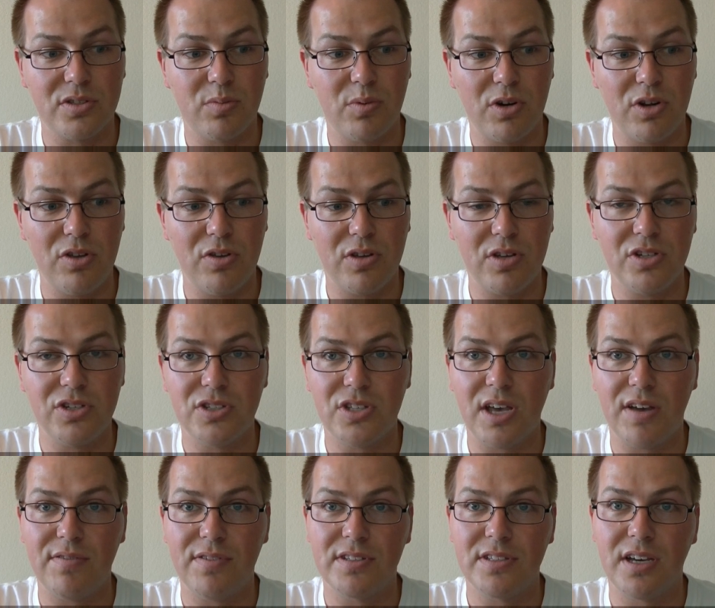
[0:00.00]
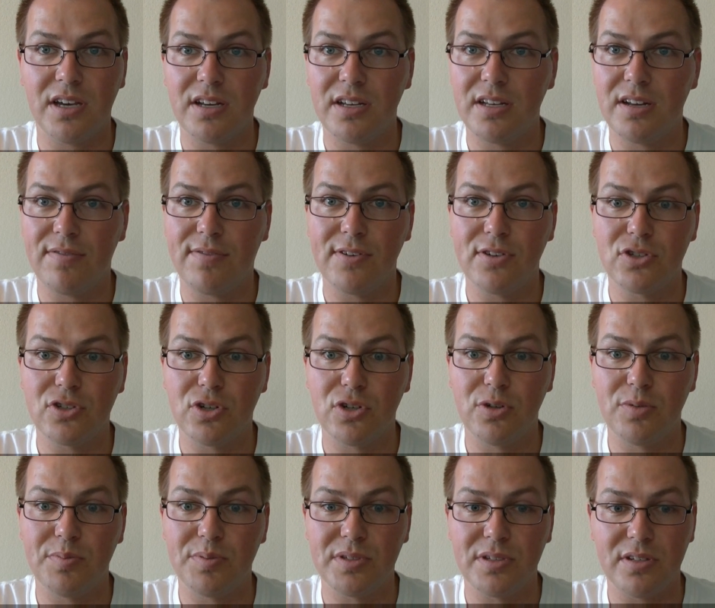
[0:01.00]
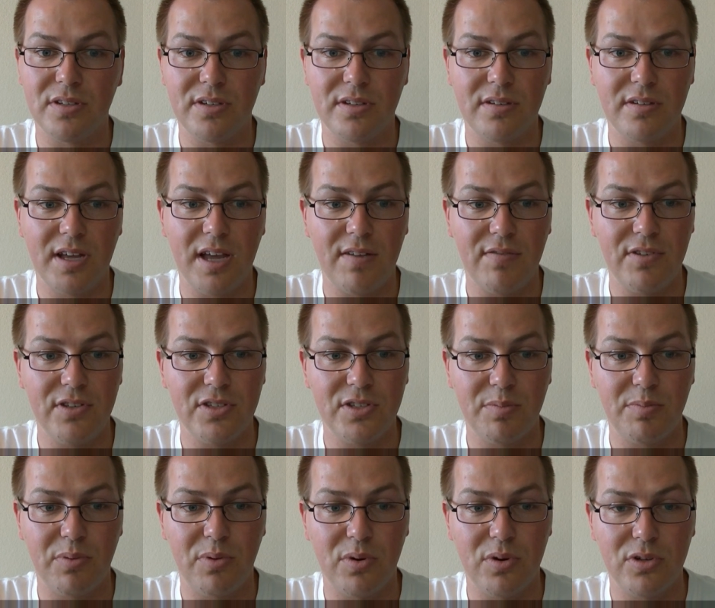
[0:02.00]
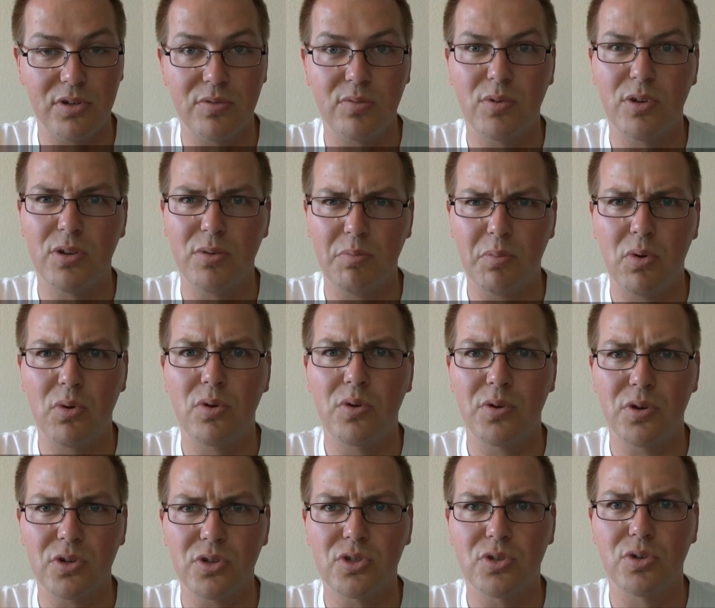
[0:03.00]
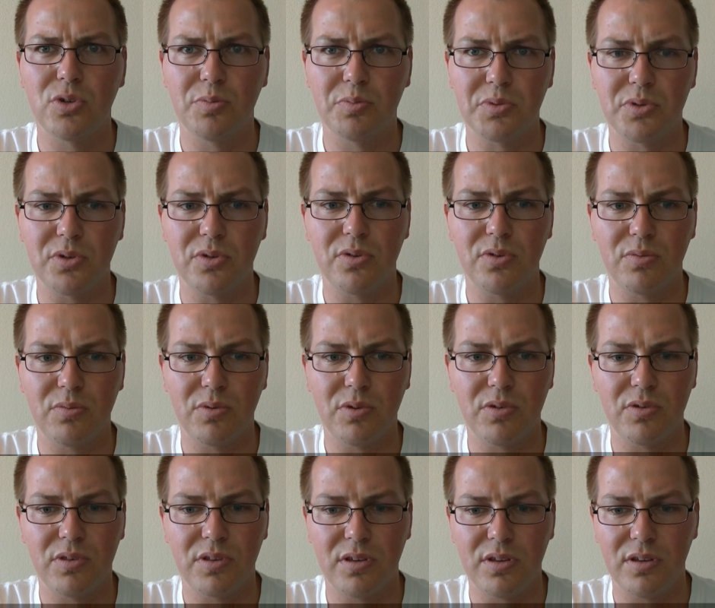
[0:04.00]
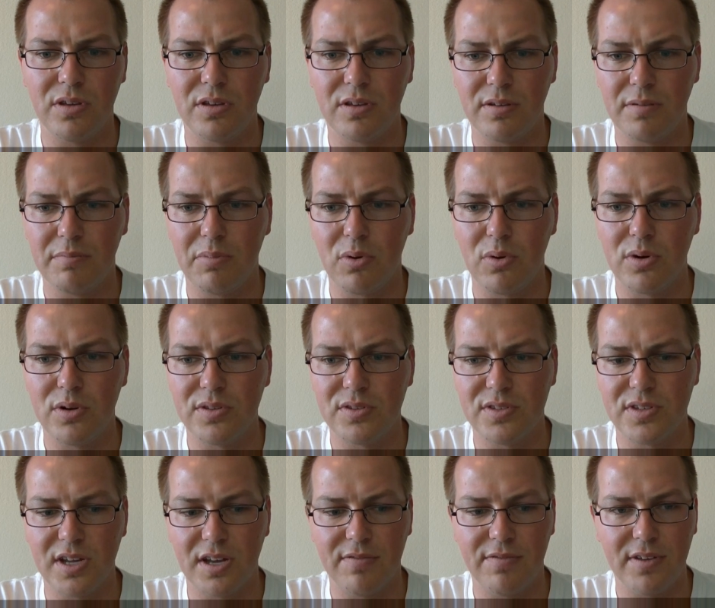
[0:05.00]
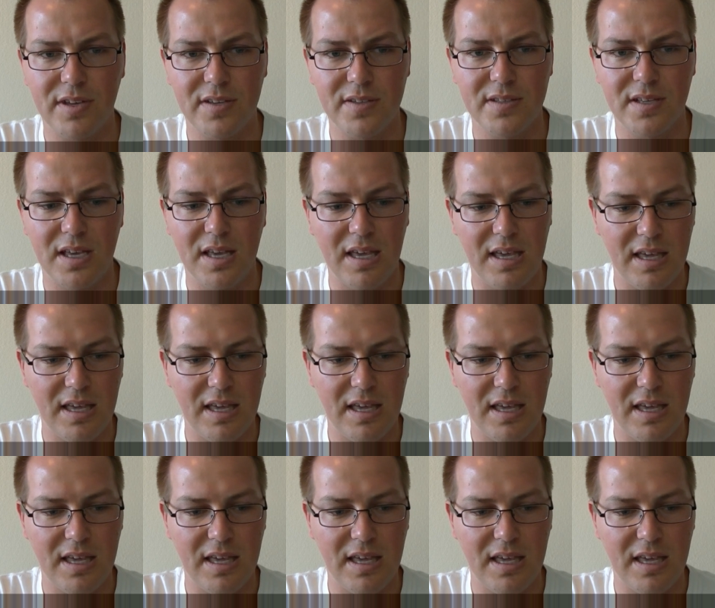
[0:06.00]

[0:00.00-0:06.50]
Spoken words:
where you can just have a ton of different troops and heavy support, where more of your troops are where the important stuff is.